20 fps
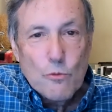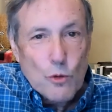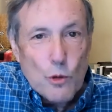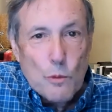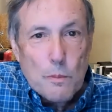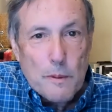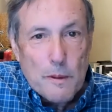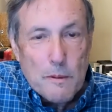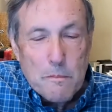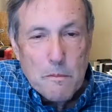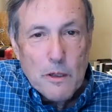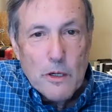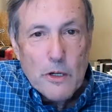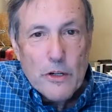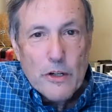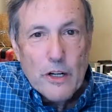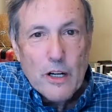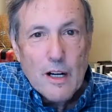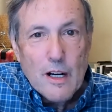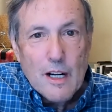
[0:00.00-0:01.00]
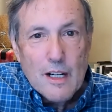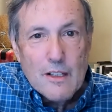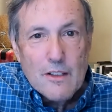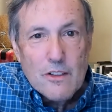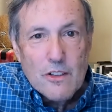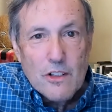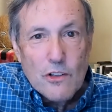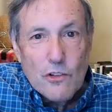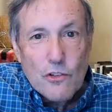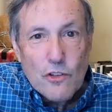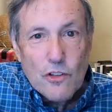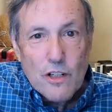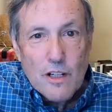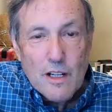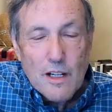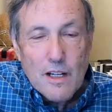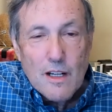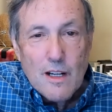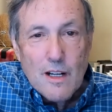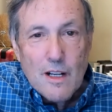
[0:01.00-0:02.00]
Rupert Murdoch,
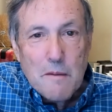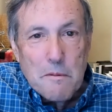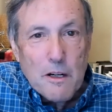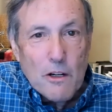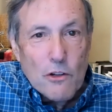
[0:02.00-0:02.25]
Disney,